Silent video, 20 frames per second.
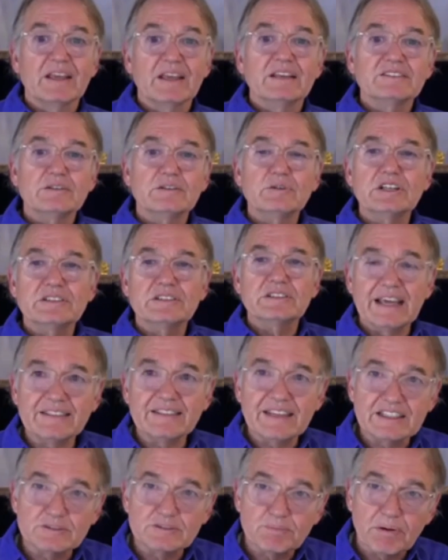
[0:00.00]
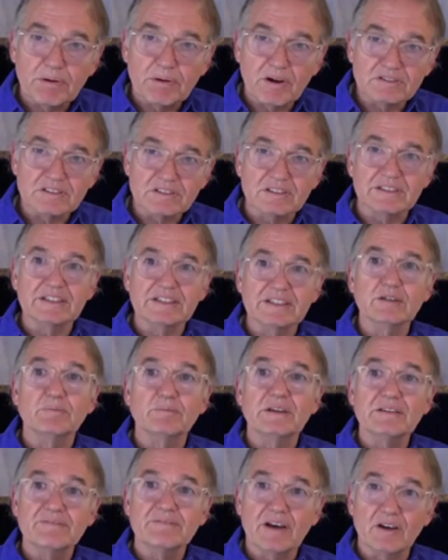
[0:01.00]
See, when you take things personally, you're
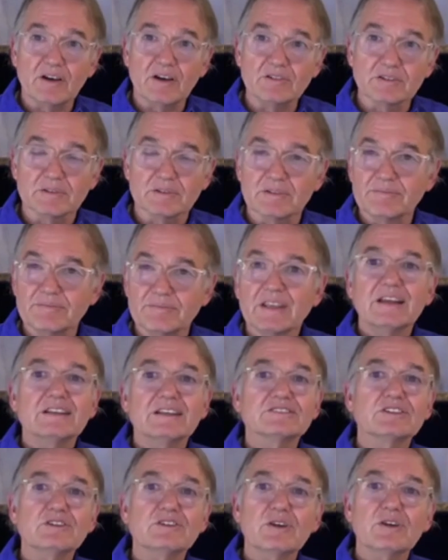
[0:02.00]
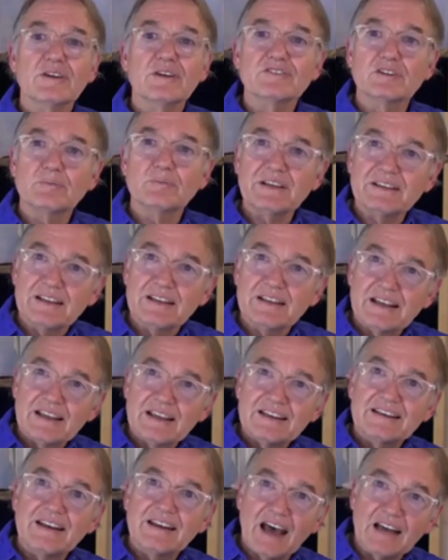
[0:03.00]
being vulnerable. So you have to be
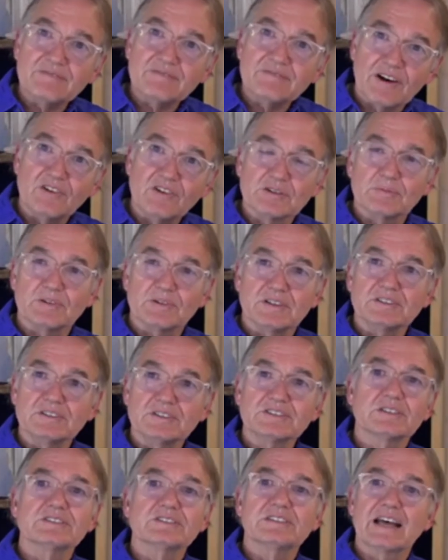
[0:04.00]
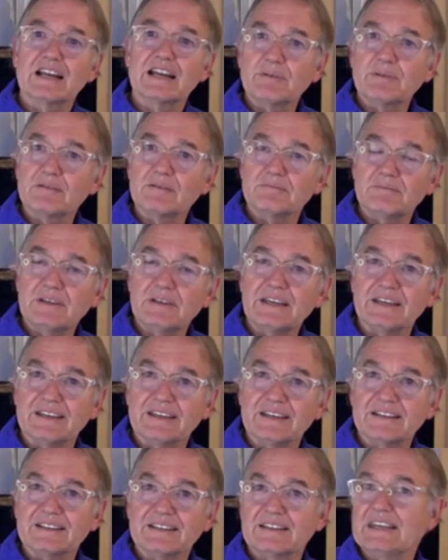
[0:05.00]
not vulnerable. So it's not about
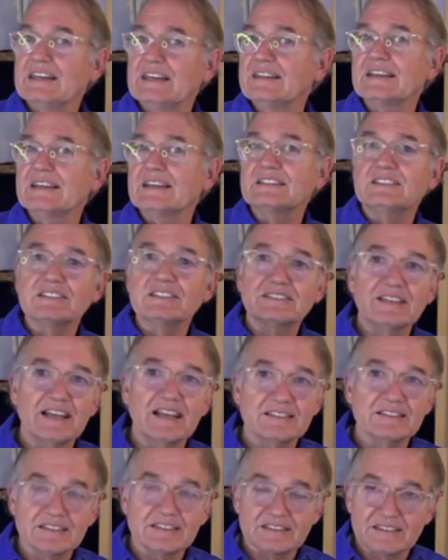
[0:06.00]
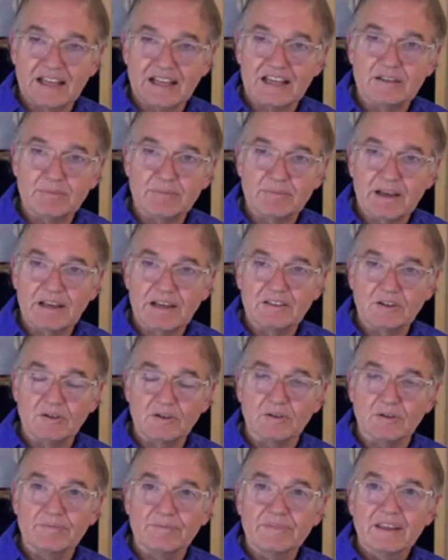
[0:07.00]
me. Anything she says is not about you.